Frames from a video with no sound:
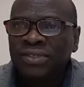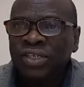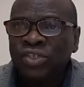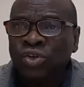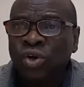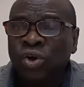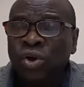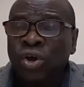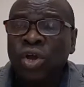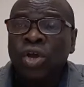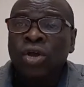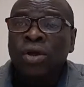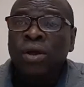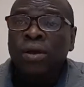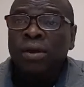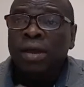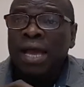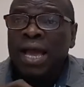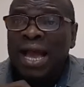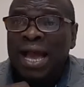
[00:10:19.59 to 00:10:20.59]
So
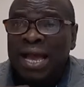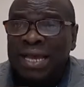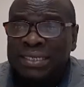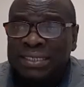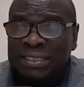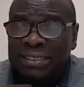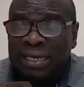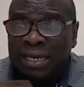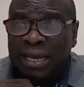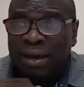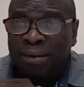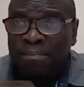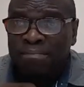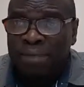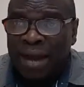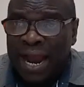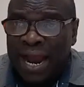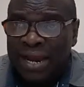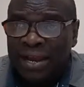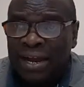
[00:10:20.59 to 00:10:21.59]
as a
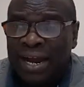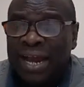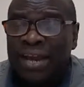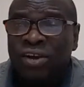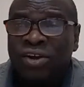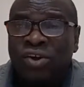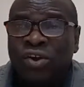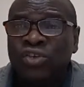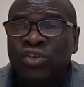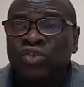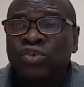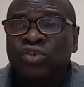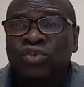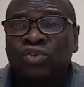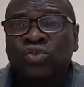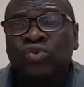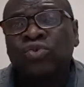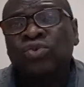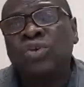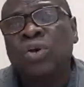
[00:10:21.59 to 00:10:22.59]
buyer, I encourage you to
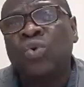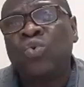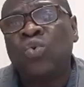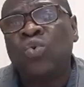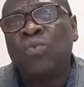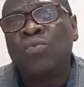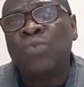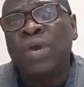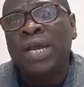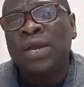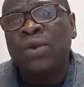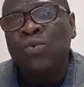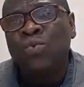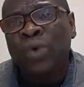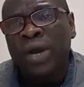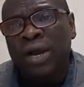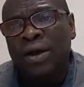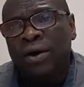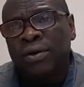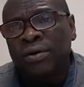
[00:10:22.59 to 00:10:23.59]
do your homework
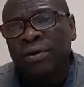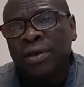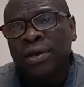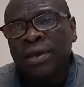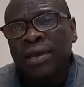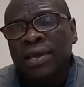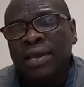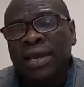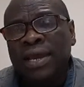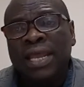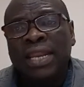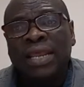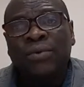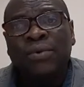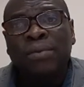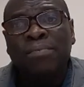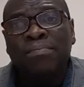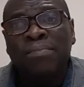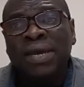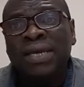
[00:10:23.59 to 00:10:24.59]
well, and it
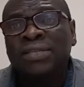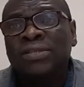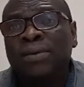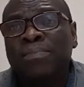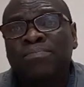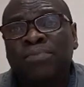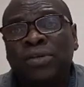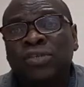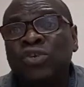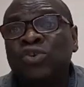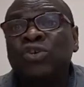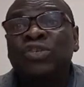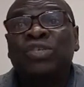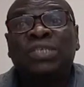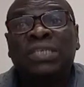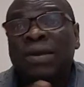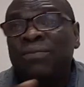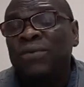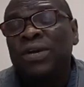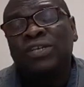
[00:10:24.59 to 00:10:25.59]
will make the process, you
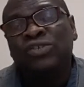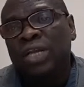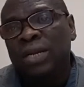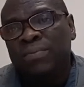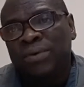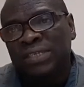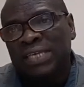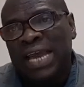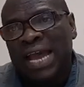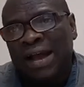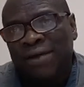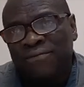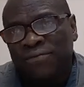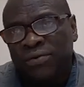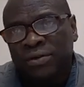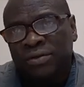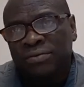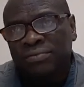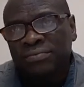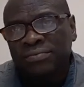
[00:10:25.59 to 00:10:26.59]
yourself will enjoy the process, have
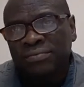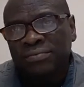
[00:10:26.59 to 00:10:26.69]
fun.